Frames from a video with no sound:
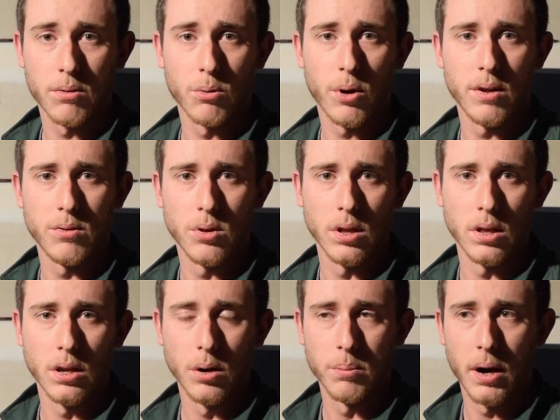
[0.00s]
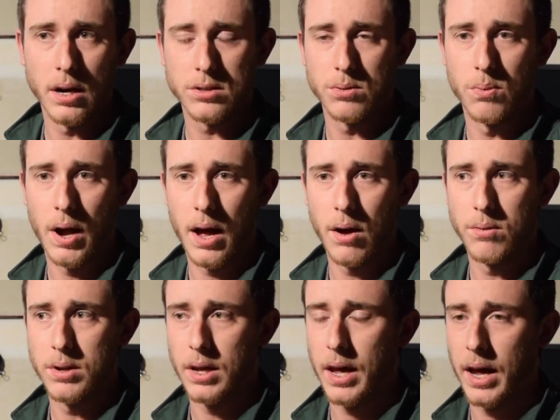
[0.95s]
quite a few of the little bucks
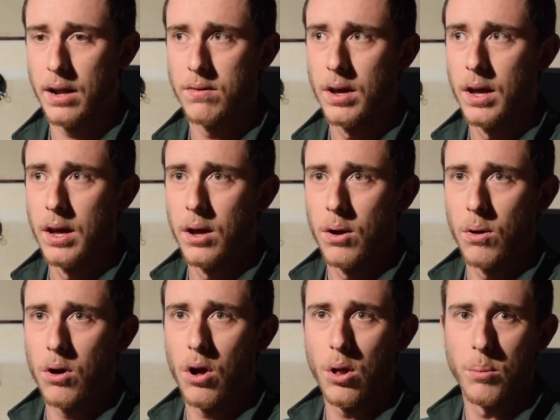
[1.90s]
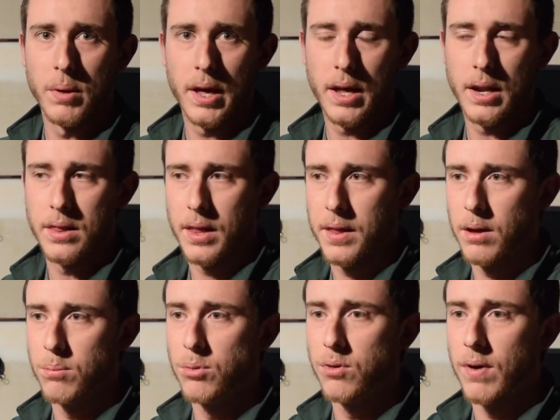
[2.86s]
around and kind of call them in, and then
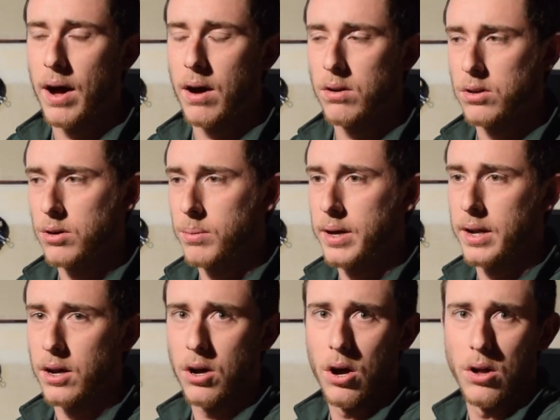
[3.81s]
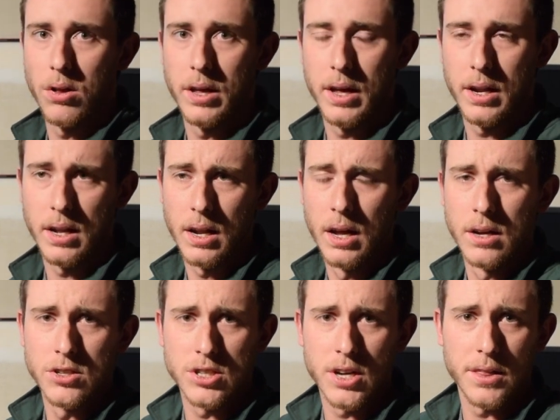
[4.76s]
they'd move out a little bit and call in and
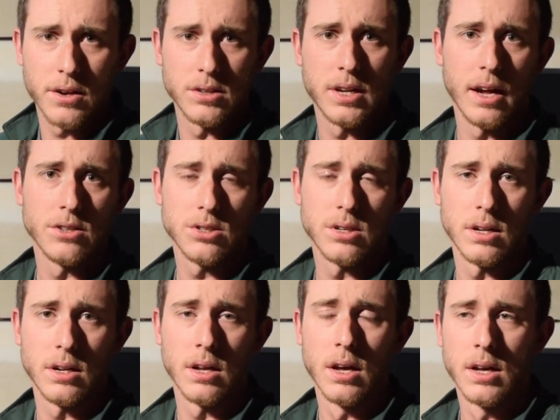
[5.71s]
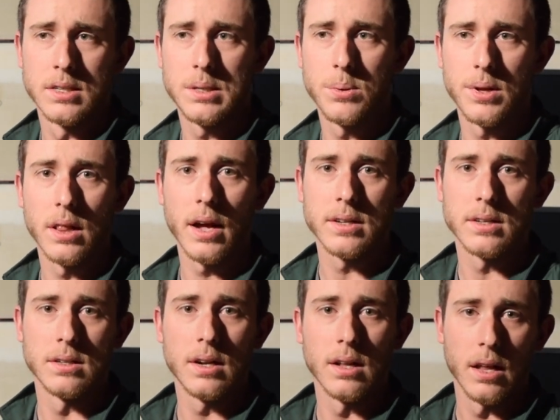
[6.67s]
just get their attention and see what they liked
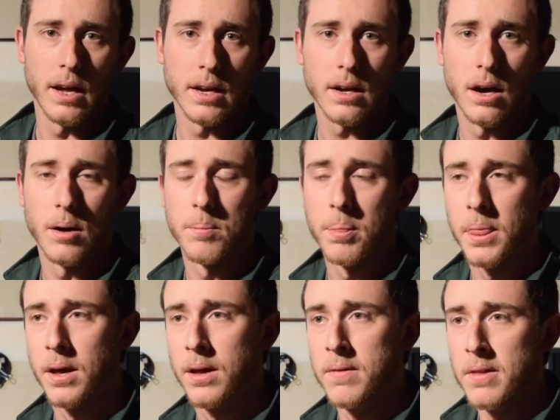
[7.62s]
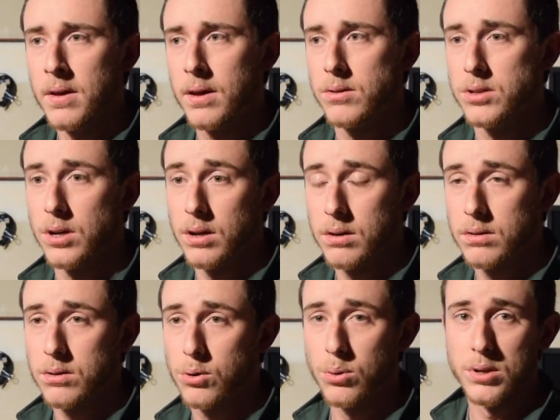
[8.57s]
and didn't like. It was a
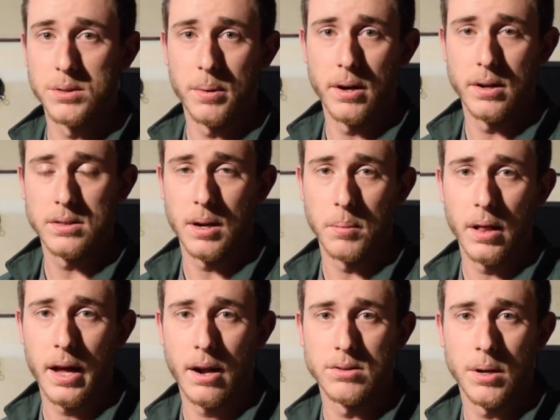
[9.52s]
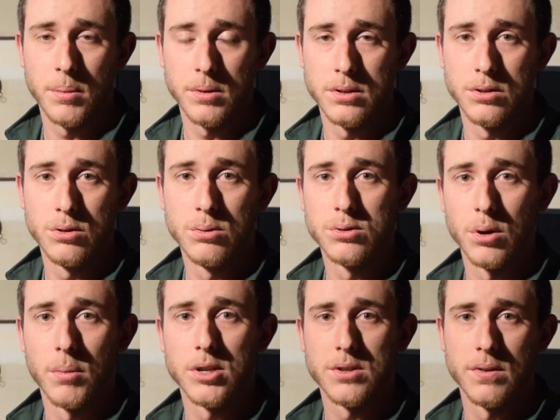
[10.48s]
cool experience, and I'm glad I was able to do
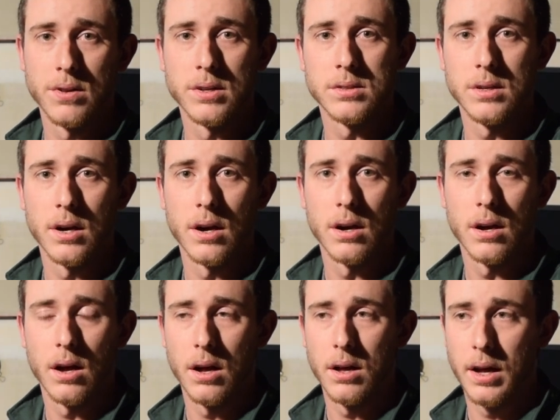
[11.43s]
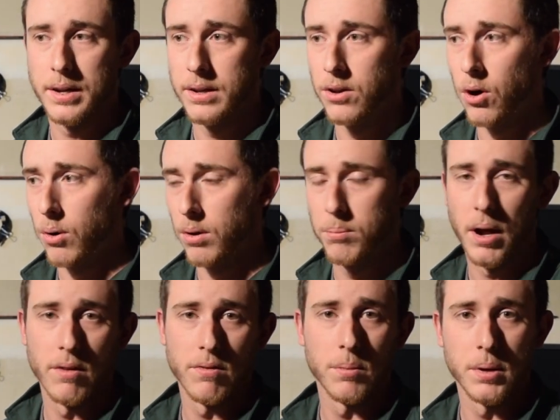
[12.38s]
so much of it this year. I know it'll
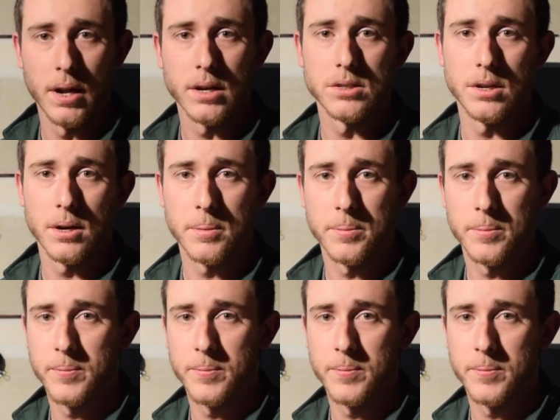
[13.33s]
benefit me next year.